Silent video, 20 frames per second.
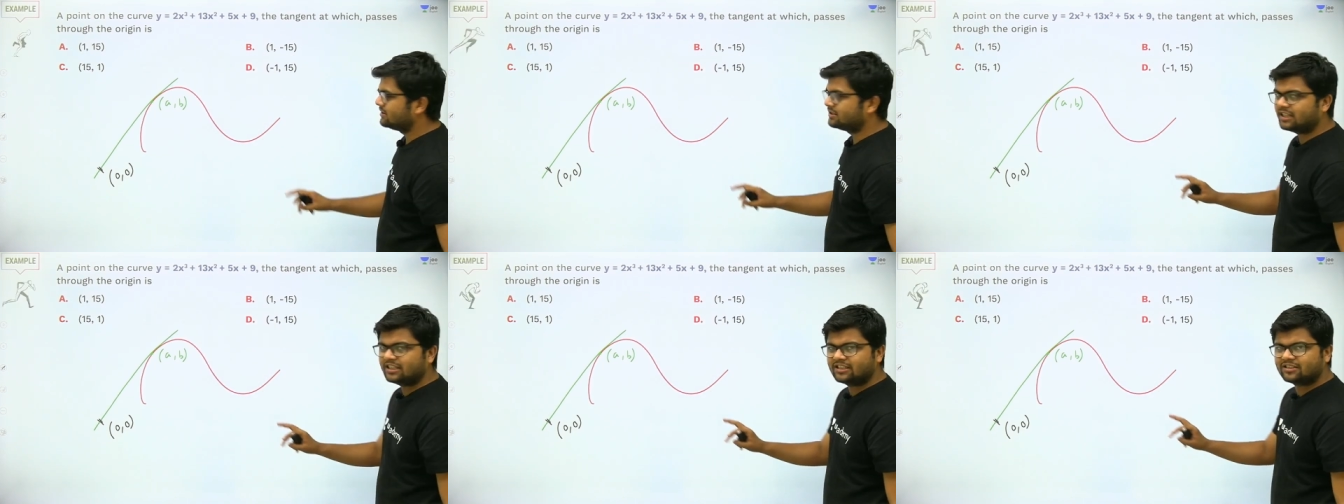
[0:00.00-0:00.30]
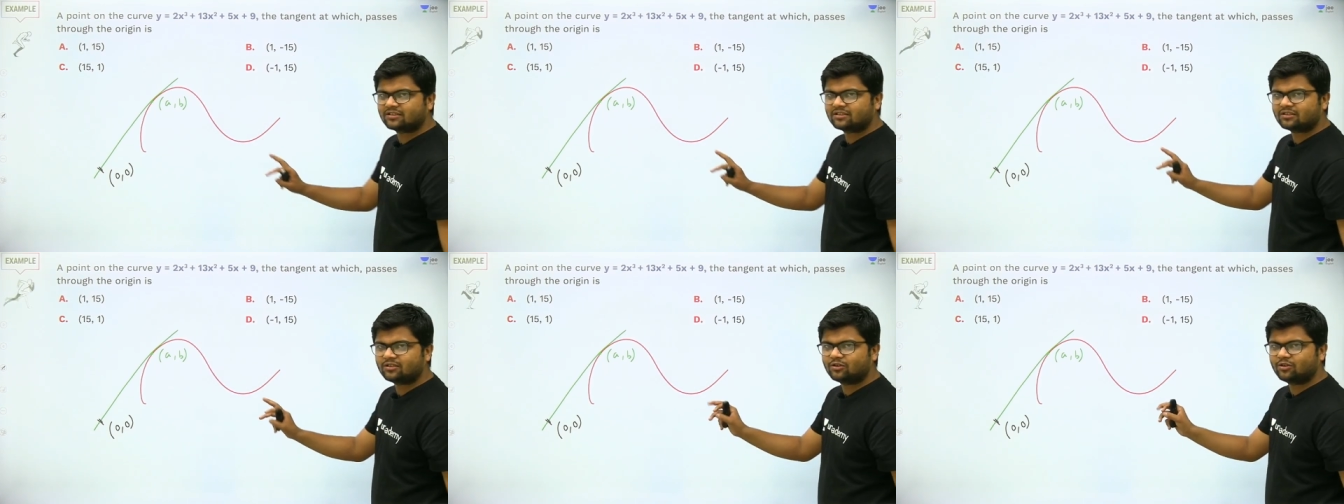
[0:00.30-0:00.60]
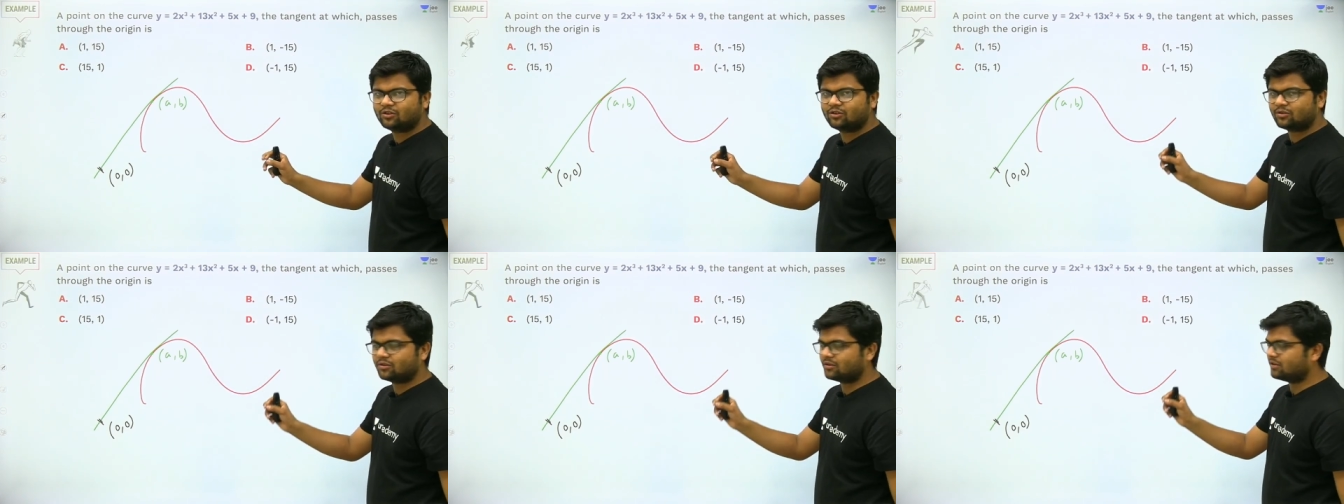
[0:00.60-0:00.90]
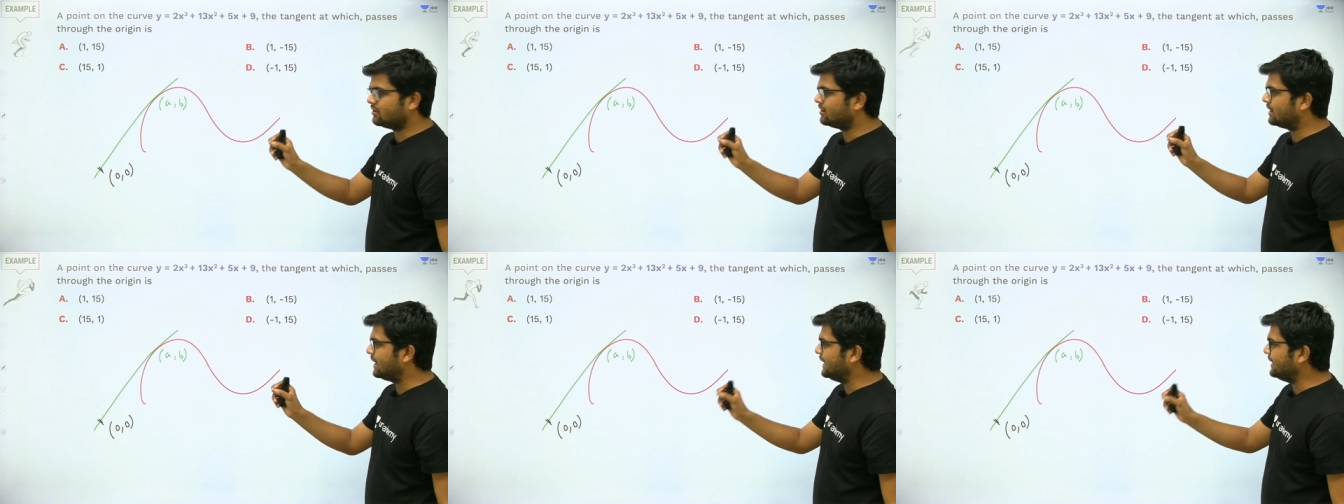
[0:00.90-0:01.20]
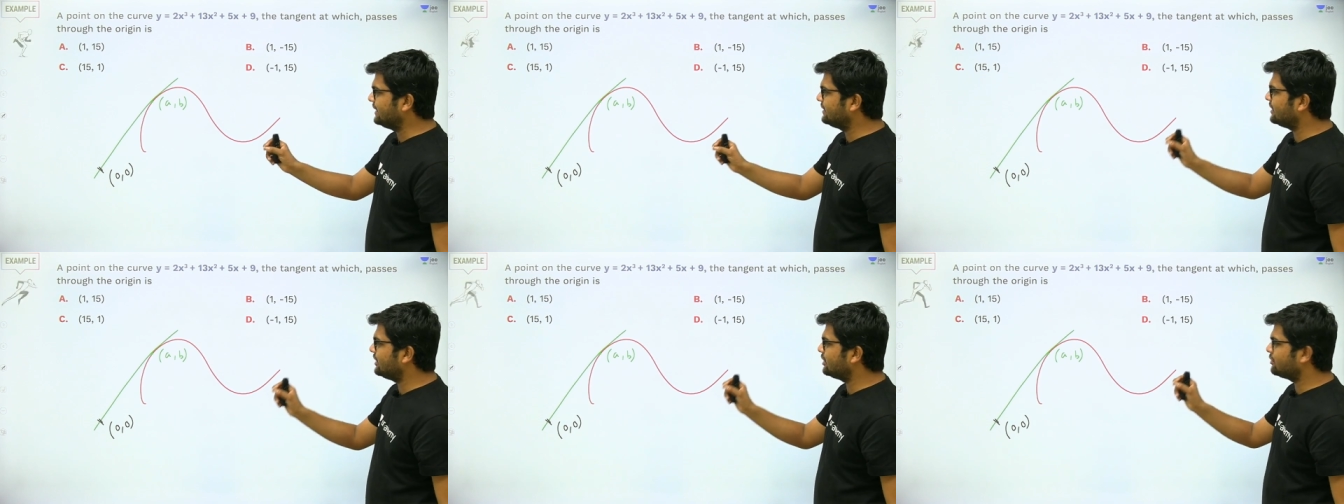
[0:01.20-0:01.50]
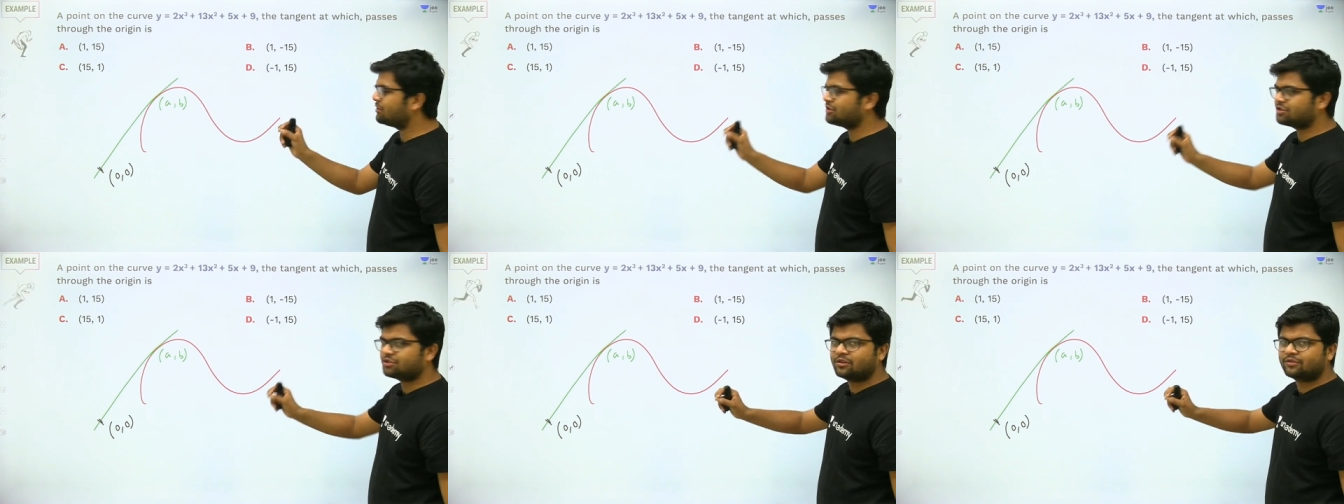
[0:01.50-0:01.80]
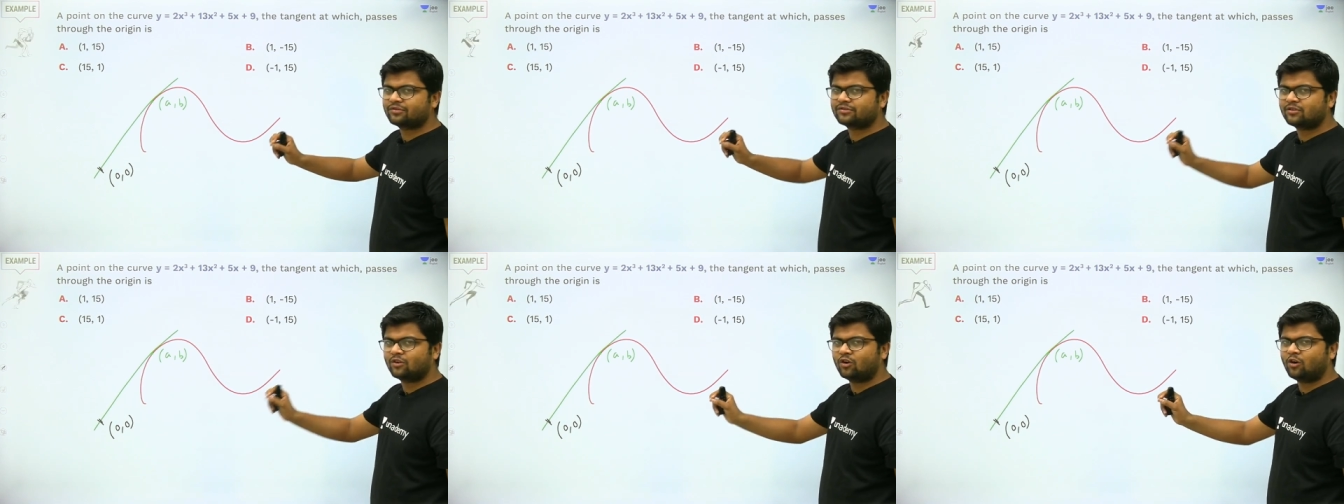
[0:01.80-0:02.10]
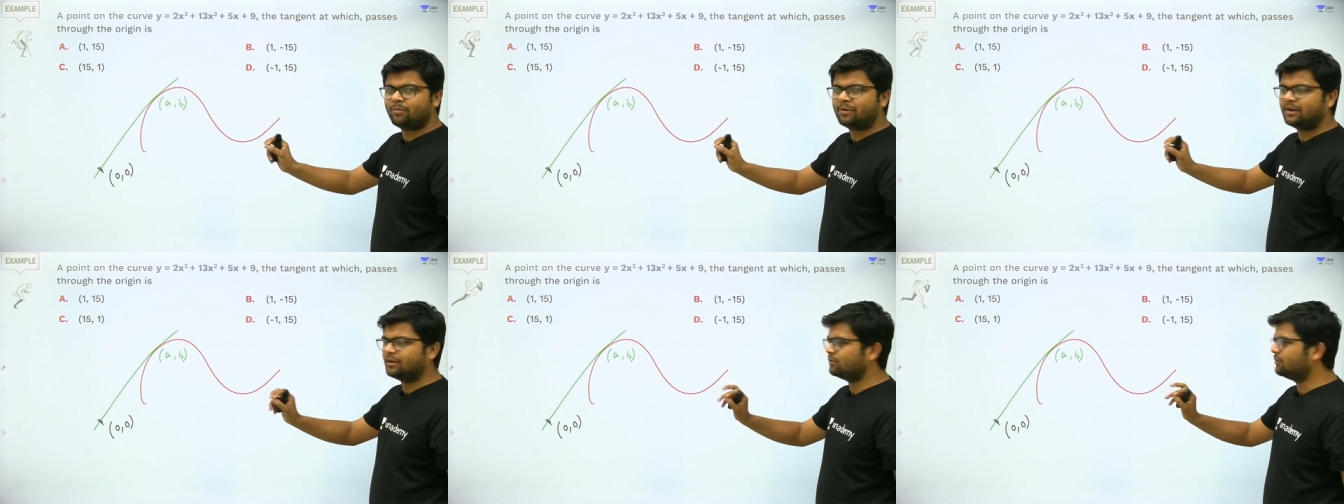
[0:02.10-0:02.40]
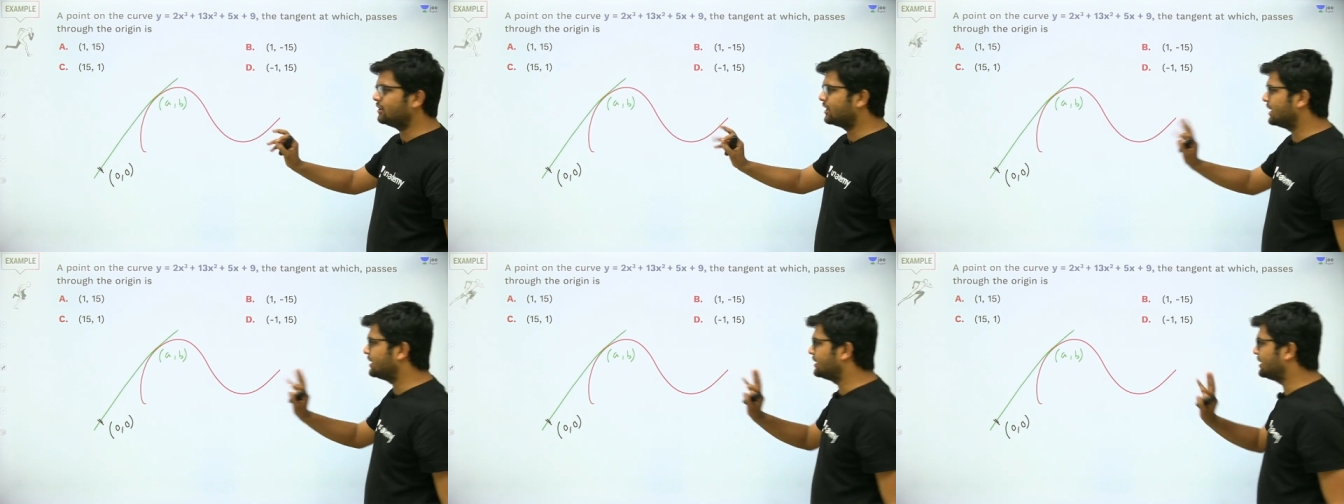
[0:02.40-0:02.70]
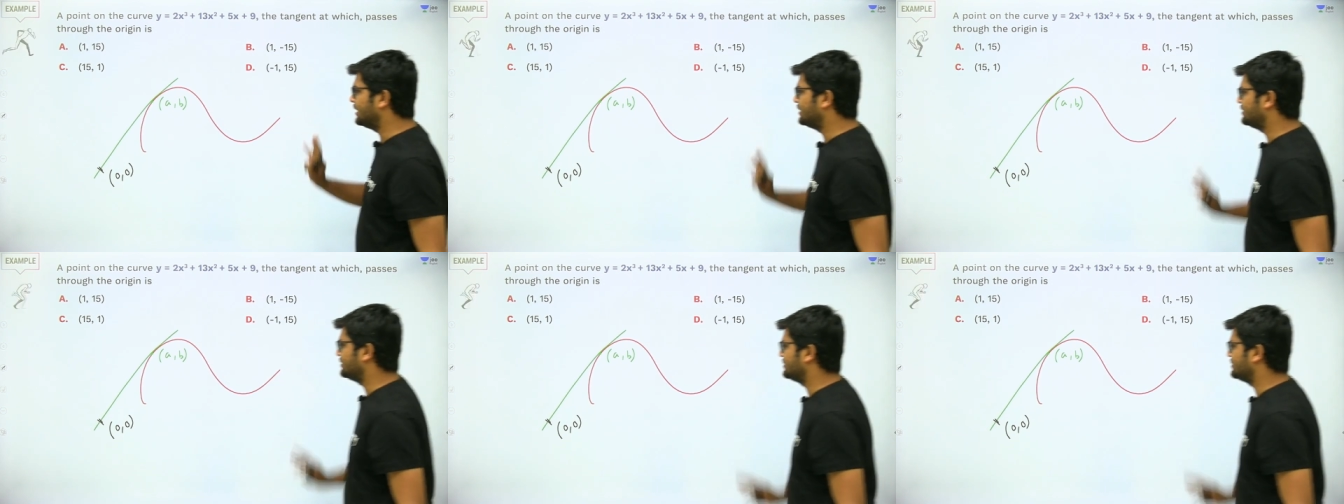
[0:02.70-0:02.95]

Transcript: just, you know, write the equation of slope and you will get the